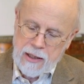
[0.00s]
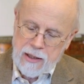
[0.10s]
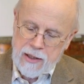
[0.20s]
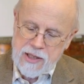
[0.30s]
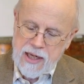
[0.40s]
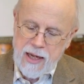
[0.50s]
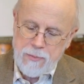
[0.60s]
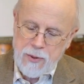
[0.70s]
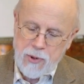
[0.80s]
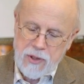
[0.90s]
this can't
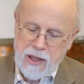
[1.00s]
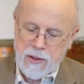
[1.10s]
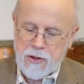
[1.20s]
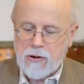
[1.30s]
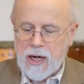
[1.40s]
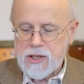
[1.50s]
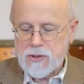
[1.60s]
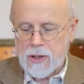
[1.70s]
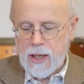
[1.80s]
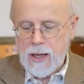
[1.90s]
be put together
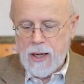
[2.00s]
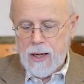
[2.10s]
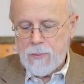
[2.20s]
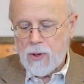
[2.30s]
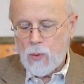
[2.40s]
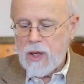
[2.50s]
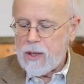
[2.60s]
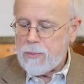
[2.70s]
gradually, but we